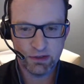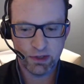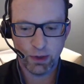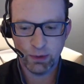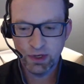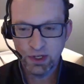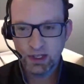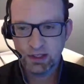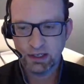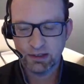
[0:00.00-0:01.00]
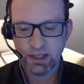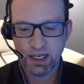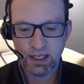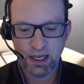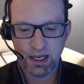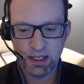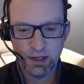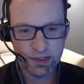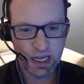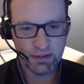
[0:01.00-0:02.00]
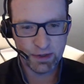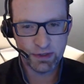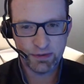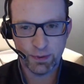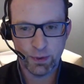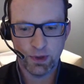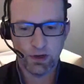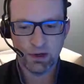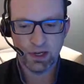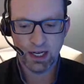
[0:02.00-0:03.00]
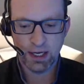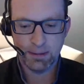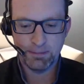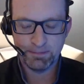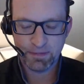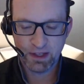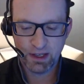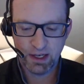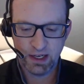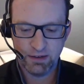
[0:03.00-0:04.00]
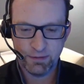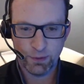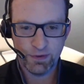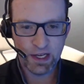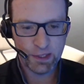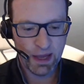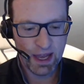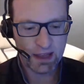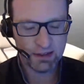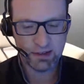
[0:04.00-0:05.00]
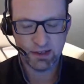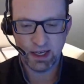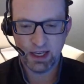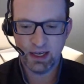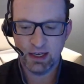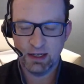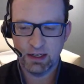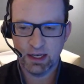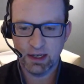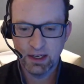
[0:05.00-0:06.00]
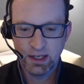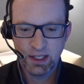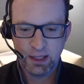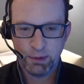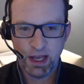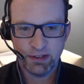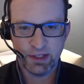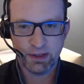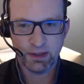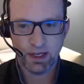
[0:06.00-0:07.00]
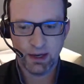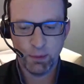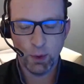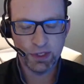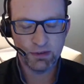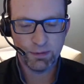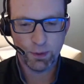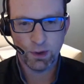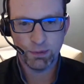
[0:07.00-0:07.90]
So things like ear savers for face masks, and plastic molding for